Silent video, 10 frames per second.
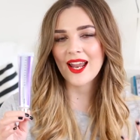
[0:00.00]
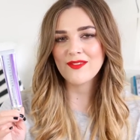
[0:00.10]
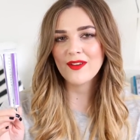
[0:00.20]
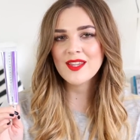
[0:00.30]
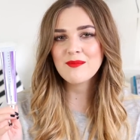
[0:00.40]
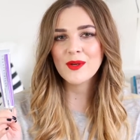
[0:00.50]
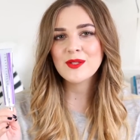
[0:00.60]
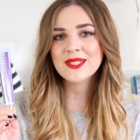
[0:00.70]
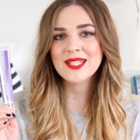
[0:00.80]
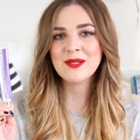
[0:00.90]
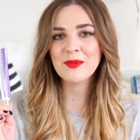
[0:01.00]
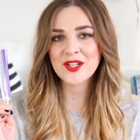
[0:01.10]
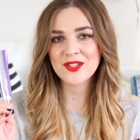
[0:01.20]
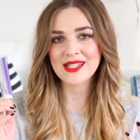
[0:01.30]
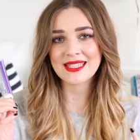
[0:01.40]
and I find that most tinted
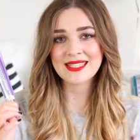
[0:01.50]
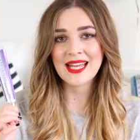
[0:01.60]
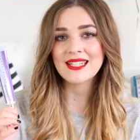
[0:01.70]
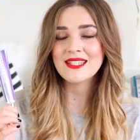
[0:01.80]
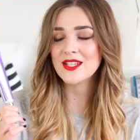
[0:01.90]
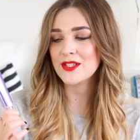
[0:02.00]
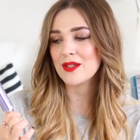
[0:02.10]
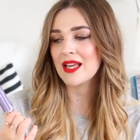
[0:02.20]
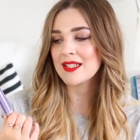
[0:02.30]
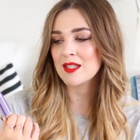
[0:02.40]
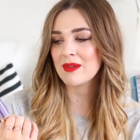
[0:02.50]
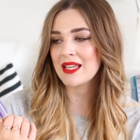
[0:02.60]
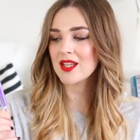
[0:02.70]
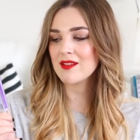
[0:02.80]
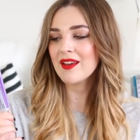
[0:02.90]
moisturizers tend to do that to
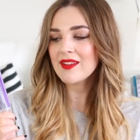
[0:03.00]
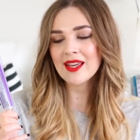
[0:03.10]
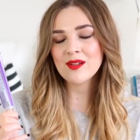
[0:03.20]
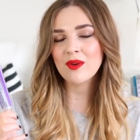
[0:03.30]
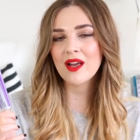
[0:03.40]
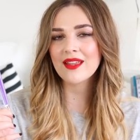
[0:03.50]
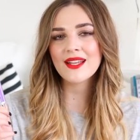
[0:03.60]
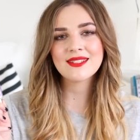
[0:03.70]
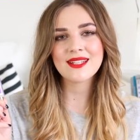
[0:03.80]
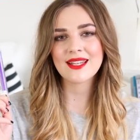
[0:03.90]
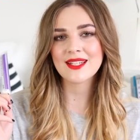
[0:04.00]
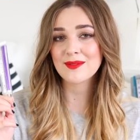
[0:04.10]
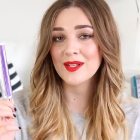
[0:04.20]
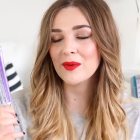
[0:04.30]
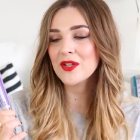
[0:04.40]
me. So the fact that I can wear this and that
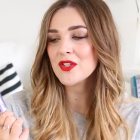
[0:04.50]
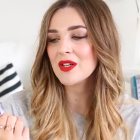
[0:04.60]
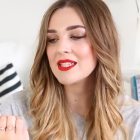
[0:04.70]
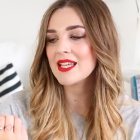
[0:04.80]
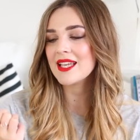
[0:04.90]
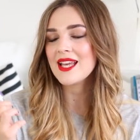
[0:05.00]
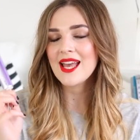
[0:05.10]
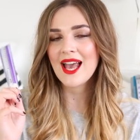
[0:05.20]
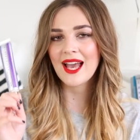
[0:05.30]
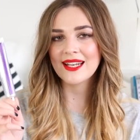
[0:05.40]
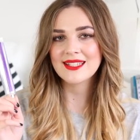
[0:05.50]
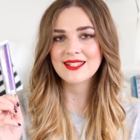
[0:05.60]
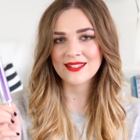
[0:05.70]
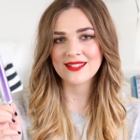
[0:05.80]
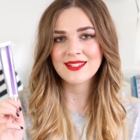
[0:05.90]
it's really moisturizing and it
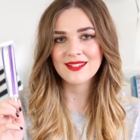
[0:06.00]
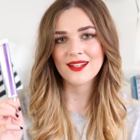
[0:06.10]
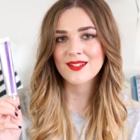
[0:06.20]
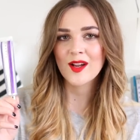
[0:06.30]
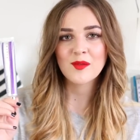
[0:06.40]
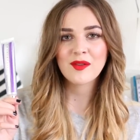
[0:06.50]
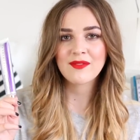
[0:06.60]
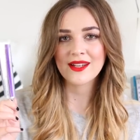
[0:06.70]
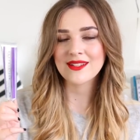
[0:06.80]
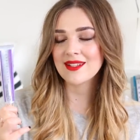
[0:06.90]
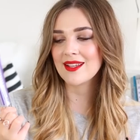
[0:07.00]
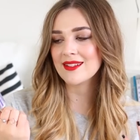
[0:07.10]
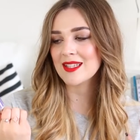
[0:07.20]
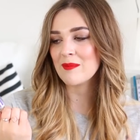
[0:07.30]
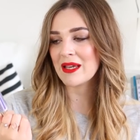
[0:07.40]
doesn't slide around my face
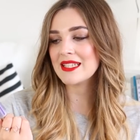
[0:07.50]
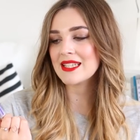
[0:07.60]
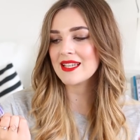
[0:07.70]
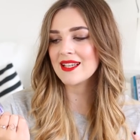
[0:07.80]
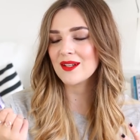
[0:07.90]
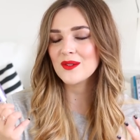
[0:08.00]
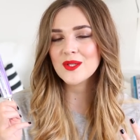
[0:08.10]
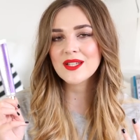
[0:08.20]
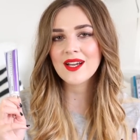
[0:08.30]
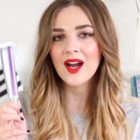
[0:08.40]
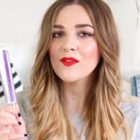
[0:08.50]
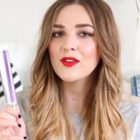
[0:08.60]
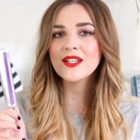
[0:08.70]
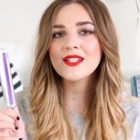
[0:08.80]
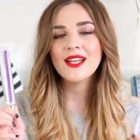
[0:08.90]
is amazing. And also the
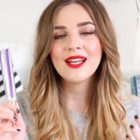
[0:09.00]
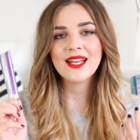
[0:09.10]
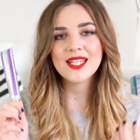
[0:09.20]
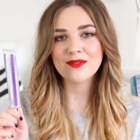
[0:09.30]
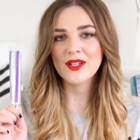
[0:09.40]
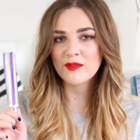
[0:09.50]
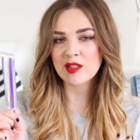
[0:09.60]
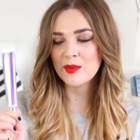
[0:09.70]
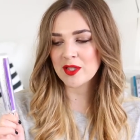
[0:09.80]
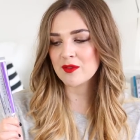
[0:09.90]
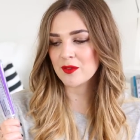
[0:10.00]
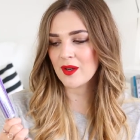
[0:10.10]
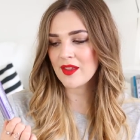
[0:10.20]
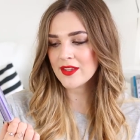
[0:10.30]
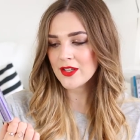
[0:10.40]
coverage is really, really
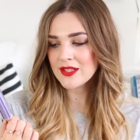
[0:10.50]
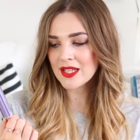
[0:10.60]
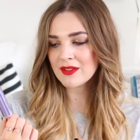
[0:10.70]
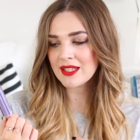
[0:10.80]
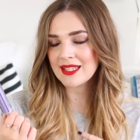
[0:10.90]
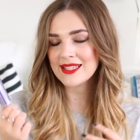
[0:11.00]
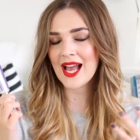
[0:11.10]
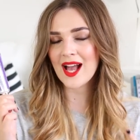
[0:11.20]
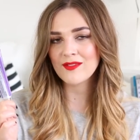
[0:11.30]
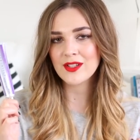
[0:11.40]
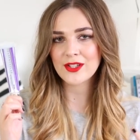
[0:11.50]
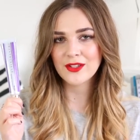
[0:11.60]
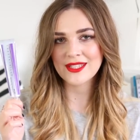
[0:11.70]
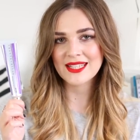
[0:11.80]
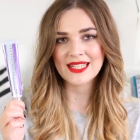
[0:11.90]
beautiful. I think you definitely need to have a
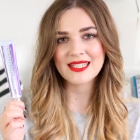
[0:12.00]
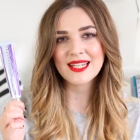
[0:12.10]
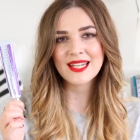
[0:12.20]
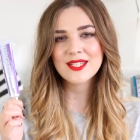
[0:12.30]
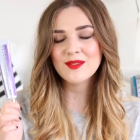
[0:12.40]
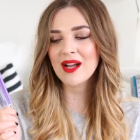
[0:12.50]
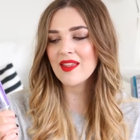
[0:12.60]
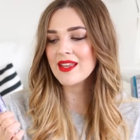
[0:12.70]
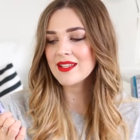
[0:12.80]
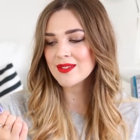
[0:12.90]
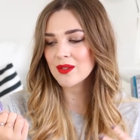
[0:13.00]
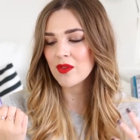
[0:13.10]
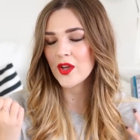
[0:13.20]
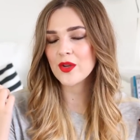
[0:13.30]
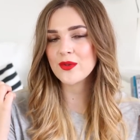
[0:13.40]
good skin day to wear this,
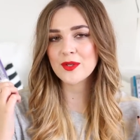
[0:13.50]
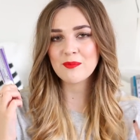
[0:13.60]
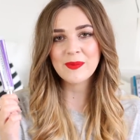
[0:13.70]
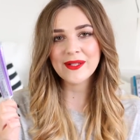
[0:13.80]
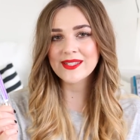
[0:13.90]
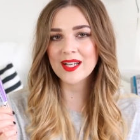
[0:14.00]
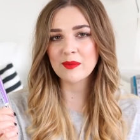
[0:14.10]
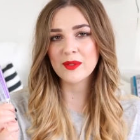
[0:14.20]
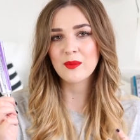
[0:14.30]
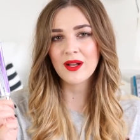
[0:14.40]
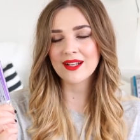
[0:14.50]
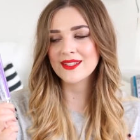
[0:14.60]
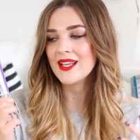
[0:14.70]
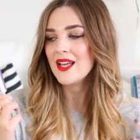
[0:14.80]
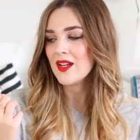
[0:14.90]
although you can build it up. It works